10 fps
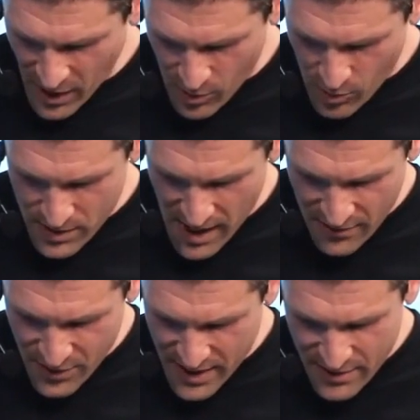
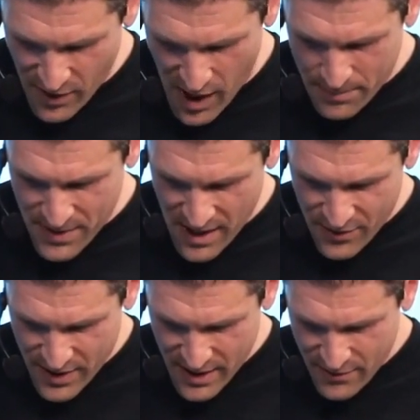Never give up,
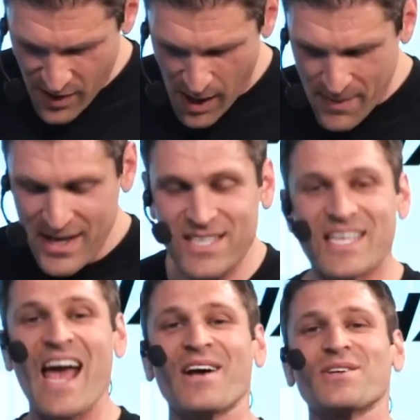never give up.
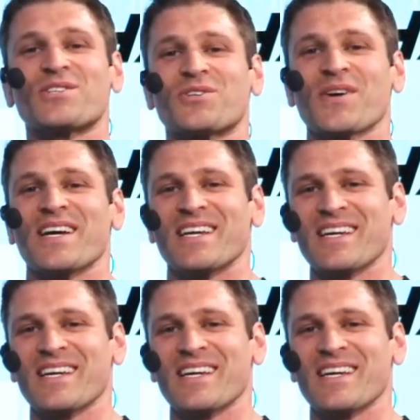Taylor Street.